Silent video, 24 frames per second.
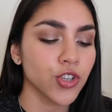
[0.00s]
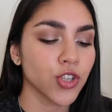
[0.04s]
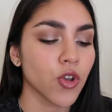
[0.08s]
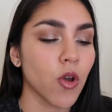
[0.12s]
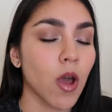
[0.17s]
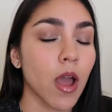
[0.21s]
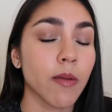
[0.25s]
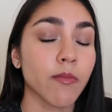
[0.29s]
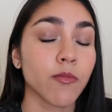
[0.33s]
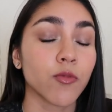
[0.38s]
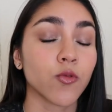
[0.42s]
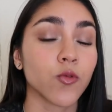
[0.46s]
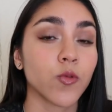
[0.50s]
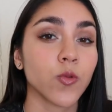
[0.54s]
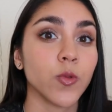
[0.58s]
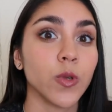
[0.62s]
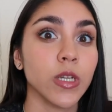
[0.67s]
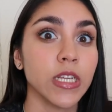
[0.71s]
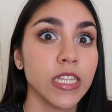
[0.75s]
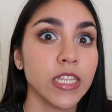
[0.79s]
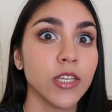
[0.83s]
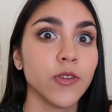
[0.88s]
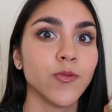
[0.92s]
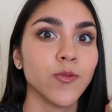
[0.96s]
So I'm
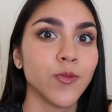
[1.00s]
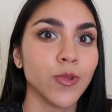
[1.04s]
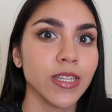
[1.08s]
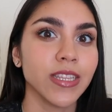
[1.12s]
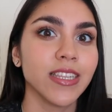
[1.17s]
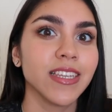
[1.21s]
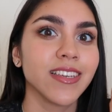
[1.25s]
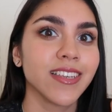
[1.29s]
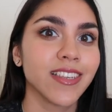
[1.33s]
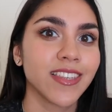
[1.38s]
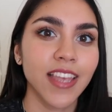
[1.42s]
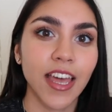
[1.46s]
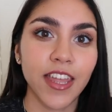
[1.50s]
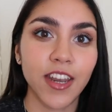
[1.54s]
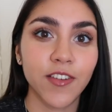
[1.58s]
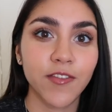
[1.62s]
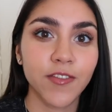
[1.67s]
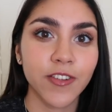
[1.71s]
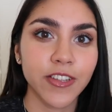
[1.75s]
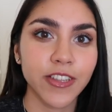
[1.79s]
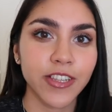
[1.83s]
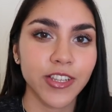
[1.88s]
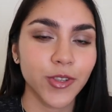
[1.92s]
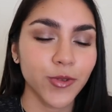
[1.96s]
really, really excited
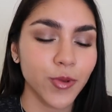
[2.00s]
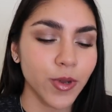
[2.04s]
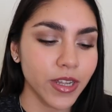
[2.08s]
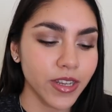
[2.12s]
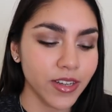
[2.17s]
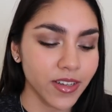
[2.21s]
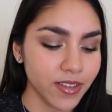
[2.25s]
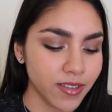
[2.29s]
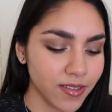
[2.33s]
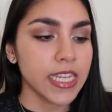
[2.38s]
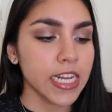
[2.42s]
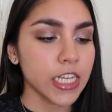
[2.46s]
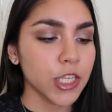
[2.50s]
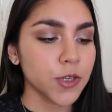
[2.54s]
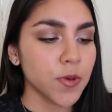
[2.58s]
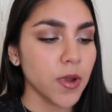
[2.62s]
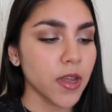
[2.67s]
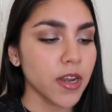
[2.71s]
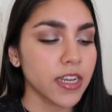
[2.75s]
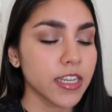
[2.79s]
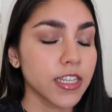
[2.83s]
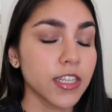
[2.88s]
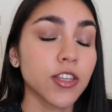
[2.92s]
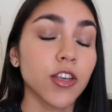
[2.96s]
for this one. The next
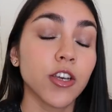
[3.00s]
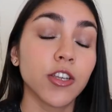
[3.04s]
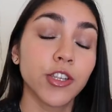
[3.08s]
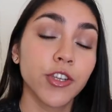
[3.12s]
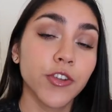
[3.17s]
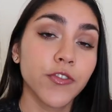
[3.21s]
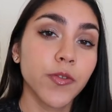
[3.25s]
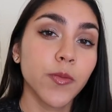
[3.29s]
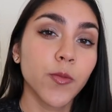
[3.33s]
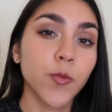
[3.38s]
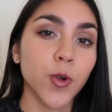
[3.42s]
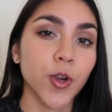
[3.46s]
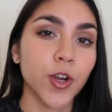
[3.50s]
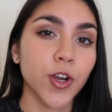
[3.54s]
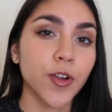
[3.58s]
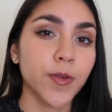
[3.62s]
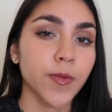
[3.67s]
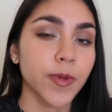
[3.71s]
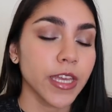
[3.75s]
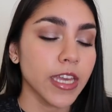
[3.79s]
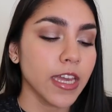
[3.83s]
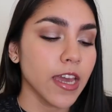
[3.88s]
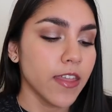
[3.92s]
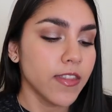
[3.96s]
product is also from Worker
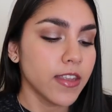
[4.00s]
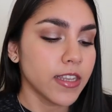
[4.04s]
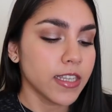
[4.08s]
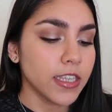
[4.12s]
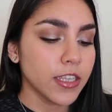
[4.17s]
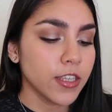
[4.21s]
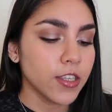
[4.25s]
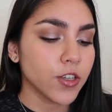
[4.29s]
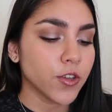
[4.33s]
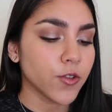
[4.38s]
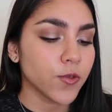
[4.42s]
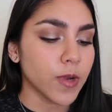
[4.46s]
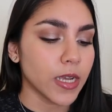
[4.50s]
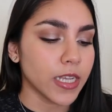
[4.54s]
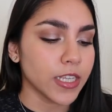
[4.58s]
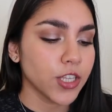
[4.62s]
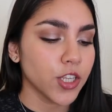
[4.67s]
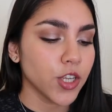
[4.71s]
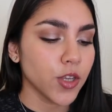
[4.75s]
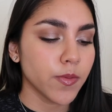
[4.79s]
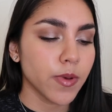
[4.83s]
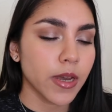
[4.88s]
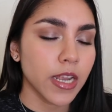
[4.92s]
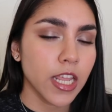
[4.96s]
Bee, and this is their
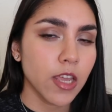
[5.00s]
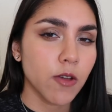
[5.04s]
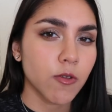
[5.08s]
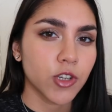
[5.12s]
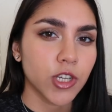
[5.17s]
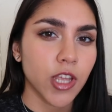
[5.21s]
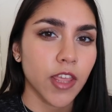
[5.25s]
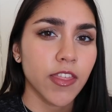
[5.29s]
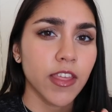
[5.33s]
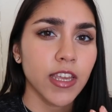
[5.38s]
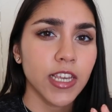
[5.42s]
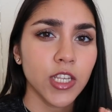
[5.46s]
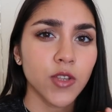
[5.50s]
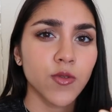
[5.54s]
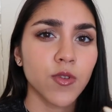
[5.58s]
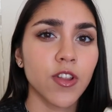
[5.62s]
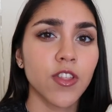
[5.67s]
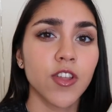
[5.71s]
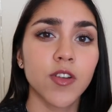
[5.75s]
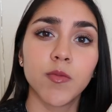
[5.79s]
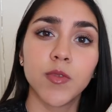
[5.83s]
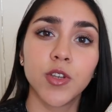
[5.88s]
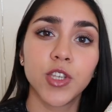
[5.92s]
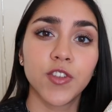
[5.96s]
Rescue Putty, which I think is one of
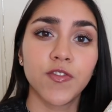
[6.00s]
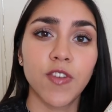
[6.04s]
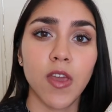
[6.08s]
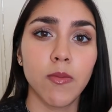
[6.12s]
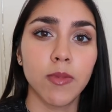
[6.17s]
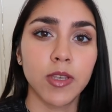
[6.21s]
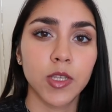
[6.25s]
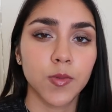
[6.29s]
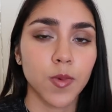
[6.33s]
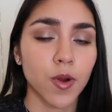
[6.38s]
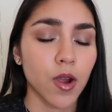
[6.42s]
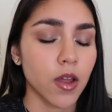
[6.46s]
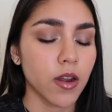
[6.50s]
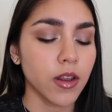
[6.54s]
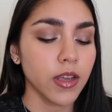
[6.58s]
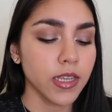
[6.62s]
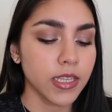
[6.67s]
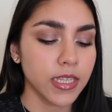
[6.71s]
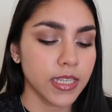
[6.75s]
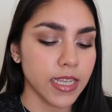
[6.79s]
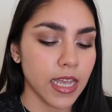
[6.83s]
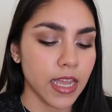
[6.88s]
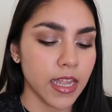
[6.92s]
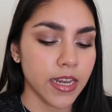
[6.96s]
their most famous
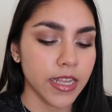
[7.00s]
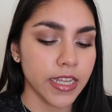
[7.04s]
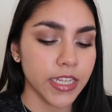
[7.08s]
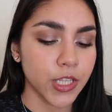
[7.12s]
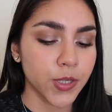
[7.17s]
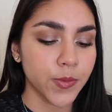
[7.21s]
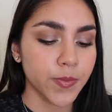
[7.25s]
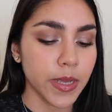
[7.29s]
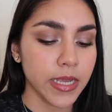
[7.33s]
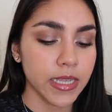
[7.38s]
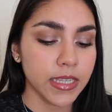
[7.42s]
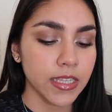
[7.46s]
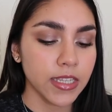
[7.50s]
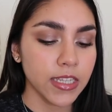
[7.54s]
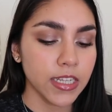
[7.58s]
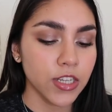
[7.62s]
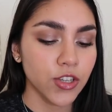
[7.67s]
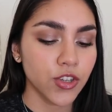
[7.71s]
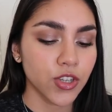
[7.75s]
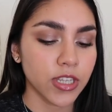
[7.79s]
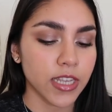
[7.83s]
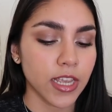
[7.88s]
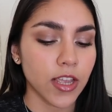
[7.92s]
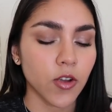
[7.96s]
products, and it's basically
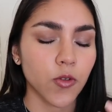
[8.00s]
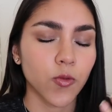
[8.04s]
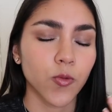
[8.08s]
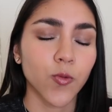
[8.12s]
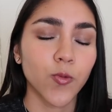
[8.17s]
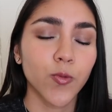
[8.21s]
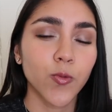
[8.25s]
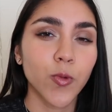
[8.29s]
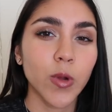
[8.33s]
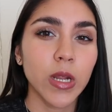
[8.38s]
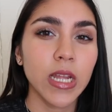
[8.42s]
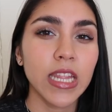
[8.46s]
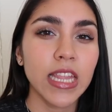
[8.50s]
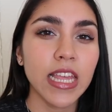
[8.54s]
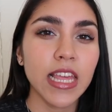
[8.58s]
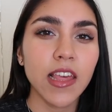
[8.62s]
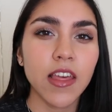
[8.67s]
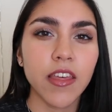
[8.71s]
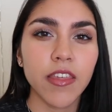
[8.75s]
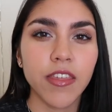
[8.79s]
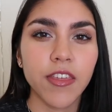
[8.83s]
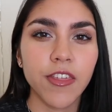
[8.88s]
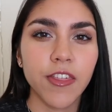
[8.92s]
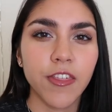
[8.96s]
just like a
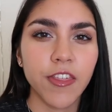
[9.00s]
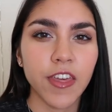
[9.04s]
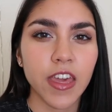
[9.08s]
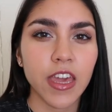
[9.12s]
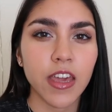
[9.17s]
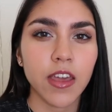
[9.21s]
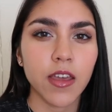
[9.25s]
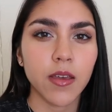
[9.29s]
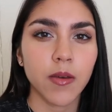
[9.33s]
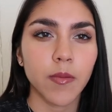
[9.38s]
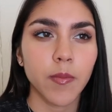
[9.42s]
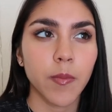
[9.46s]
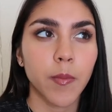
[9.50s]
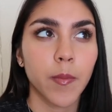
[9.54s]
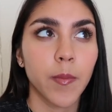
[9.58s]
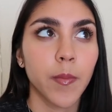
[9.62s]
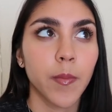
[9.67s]
really thick